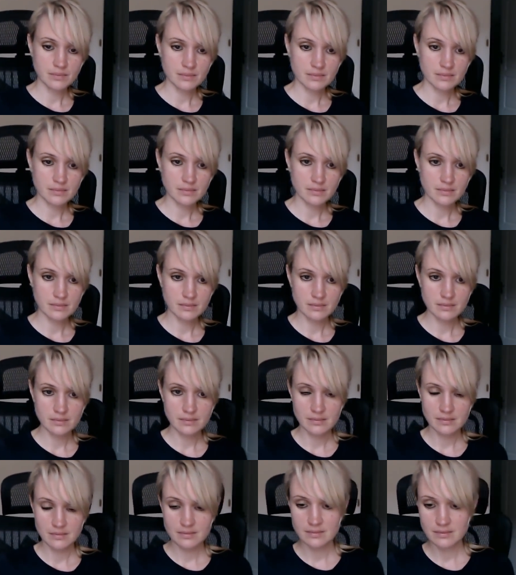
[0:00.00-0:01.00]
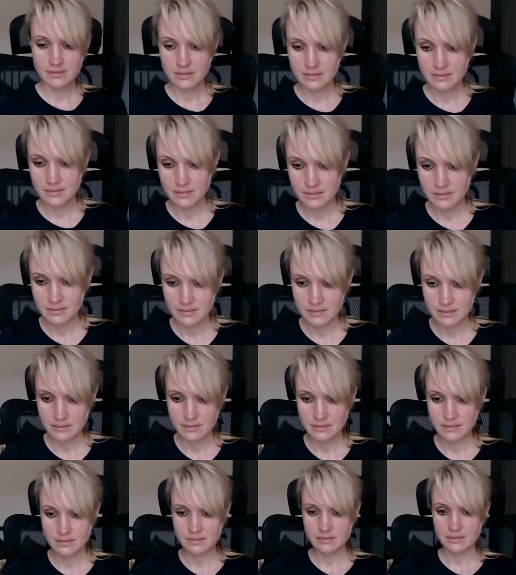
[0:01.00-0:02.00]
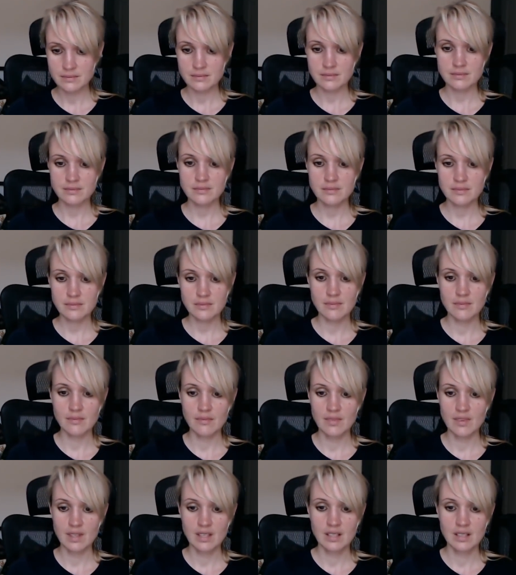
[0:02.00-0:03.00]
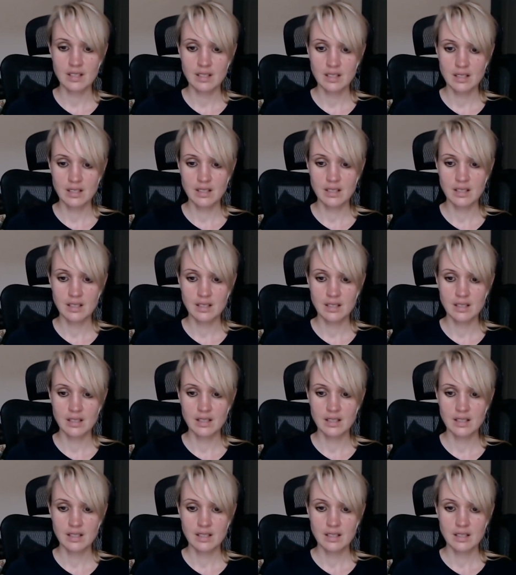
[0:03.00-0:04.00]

(silence)